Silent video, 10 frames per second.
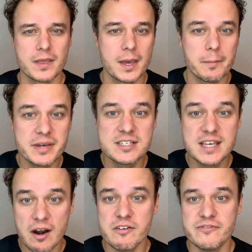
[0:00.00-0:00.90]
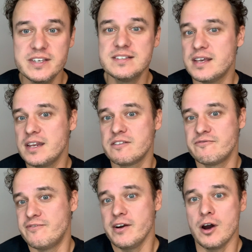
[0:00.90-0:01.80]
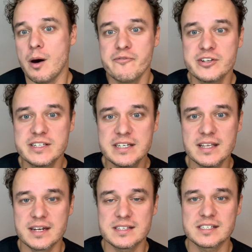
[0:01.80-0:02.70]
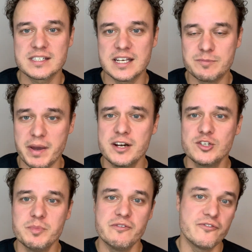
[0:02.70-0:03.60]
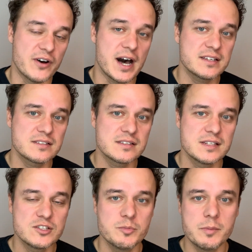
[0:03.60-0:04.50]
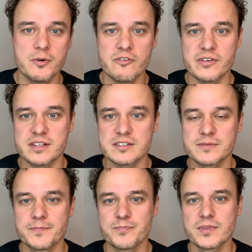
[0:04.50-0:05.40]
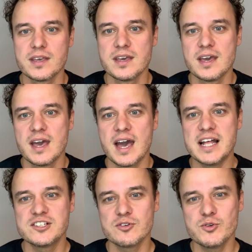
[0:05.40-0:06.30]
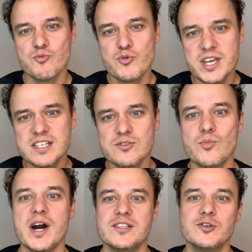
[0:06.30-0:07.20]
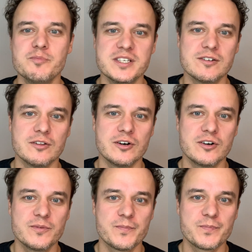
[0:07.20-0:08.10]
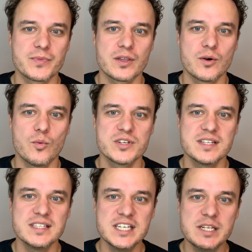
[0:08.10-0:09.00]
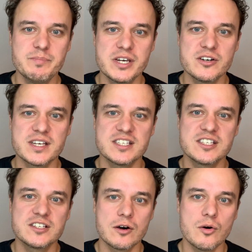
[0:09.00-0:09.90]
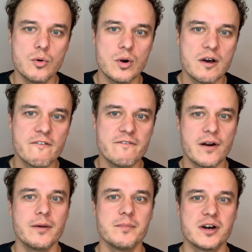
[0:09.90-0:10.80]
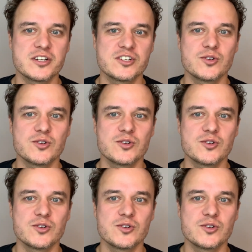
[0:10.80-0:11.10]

Because Gary Vee stated very obviously that it's better to be fast than to be perfect. And so the reason why it took me so long was indeed because I so very much